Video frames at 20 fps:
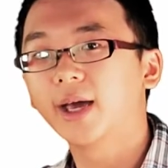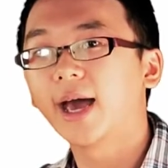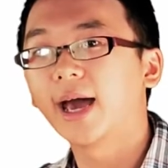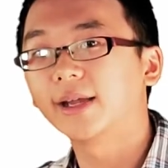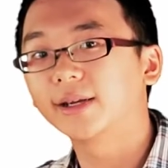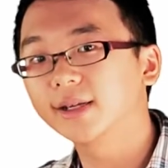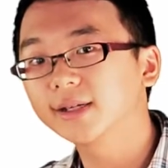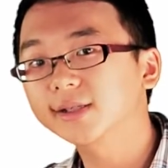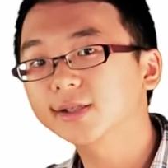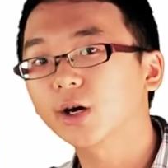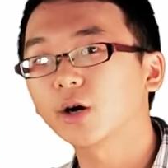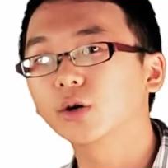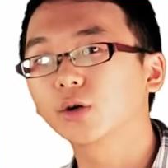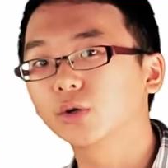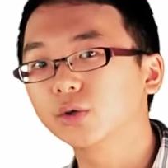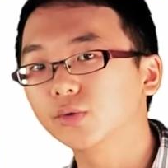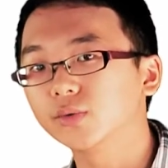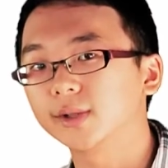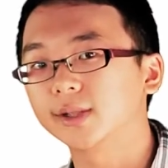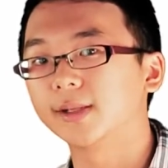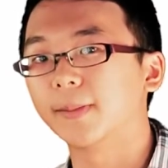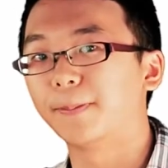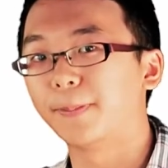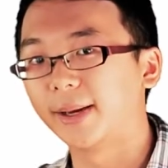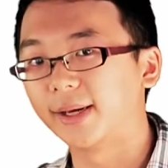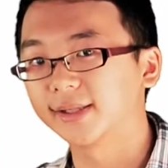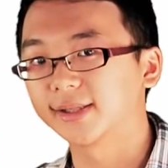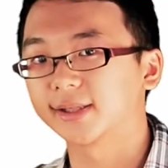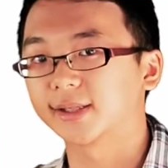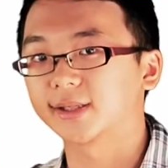And this concludes the
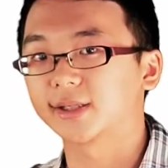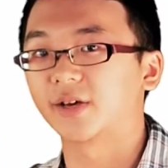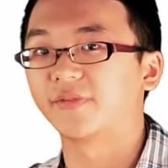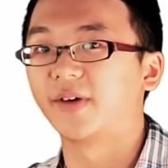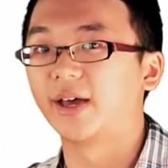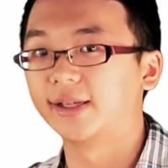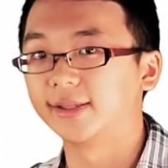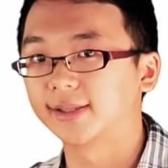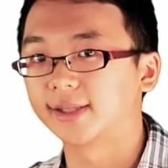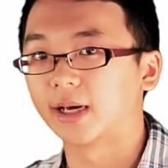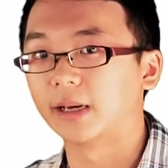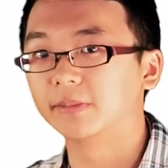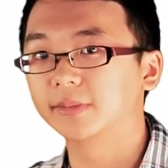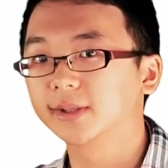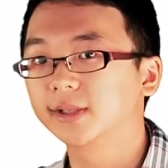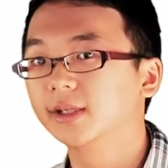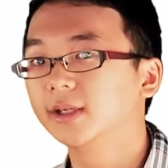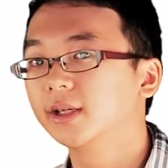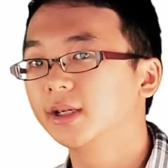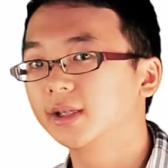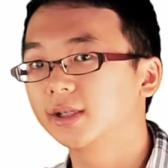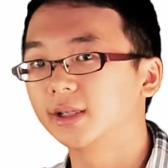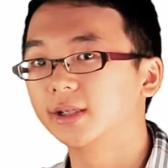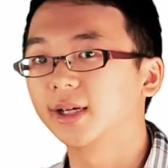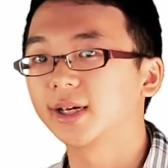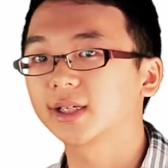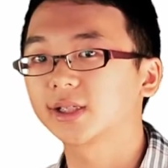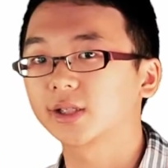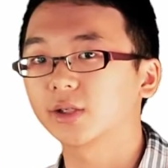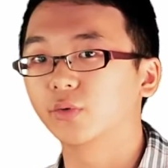basics of enzymes. In the
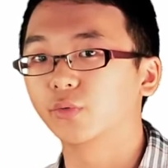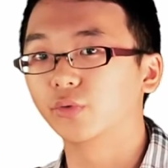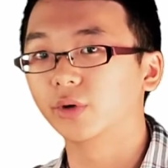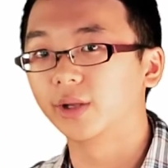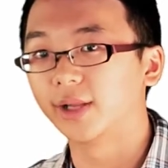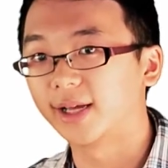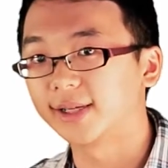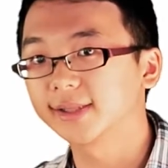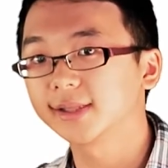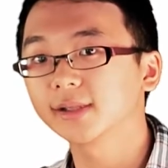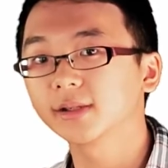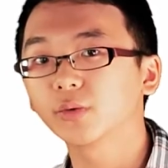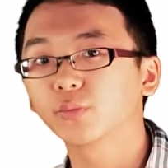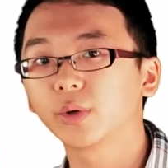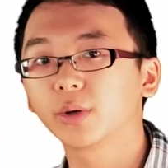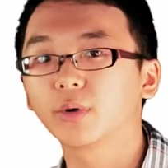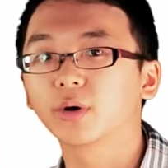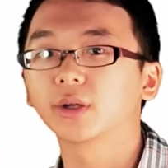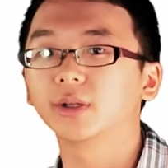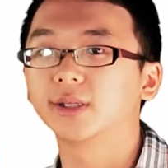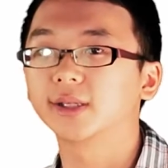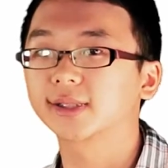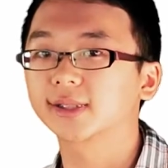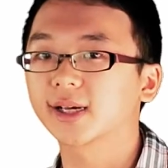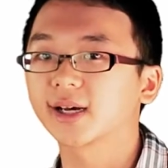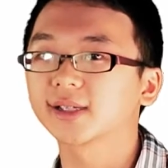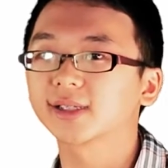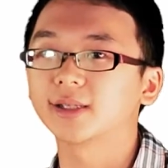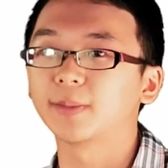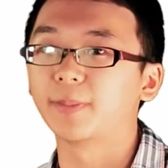next lesson, we will
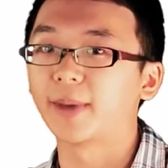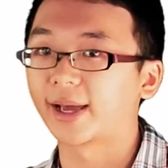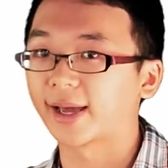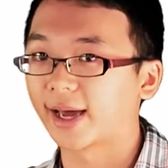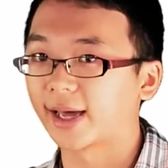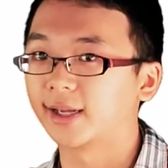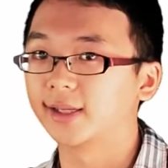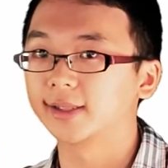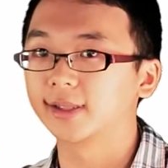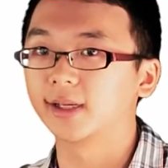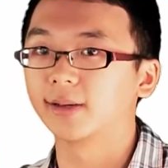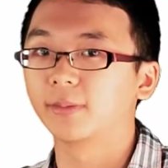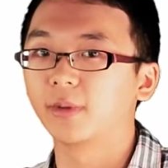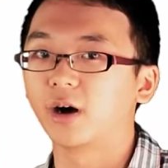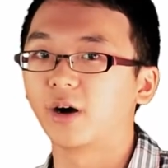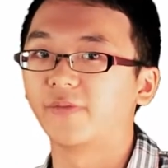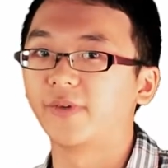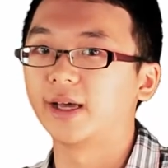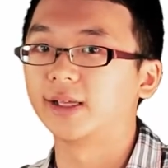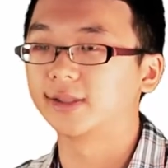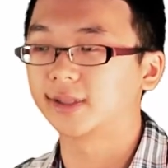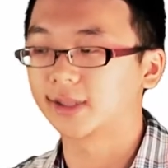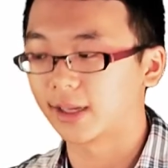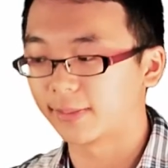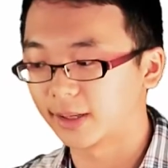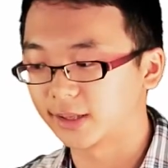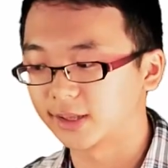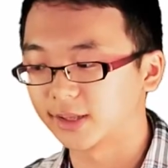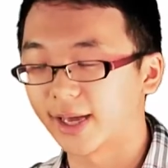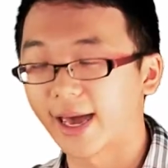discuss the mechanism of
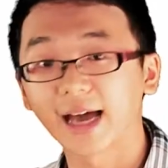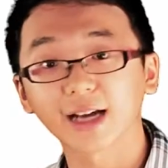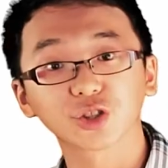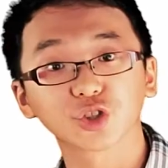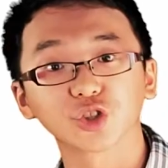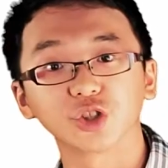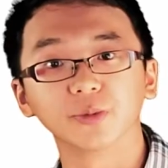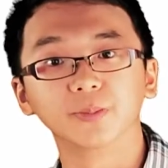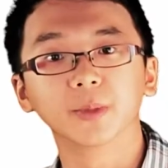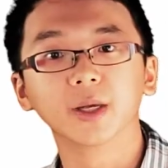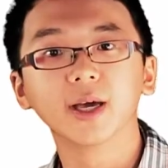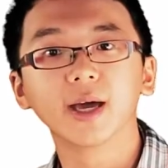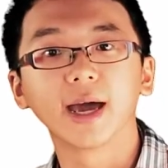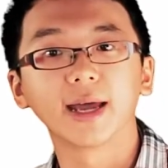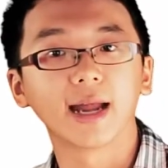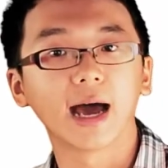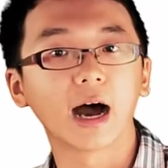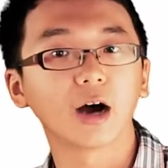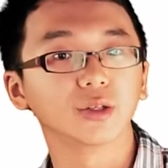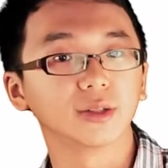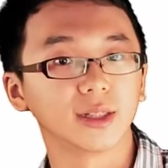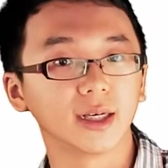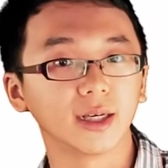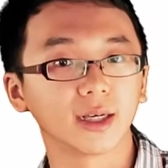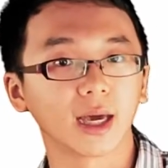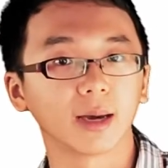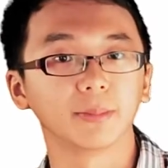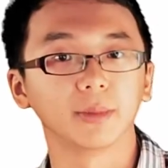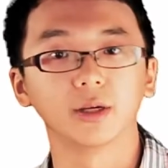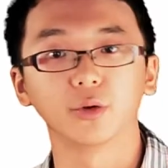enzymatic action and how they
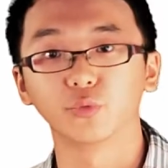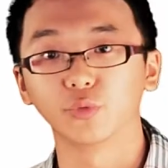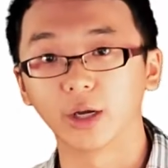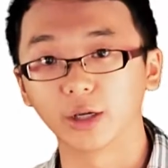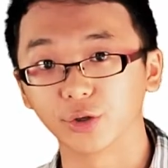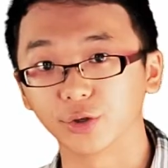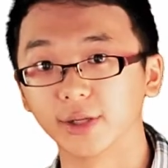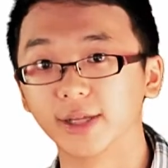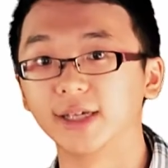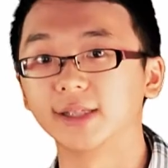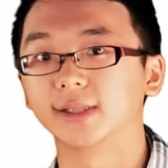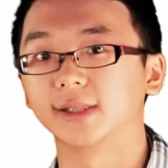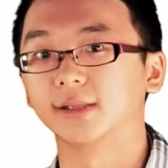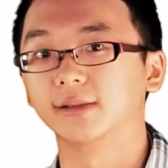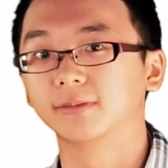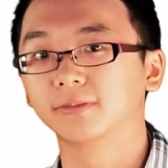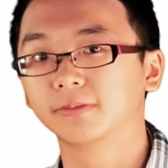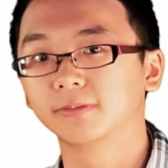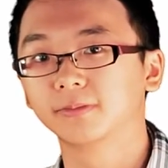can be regulated.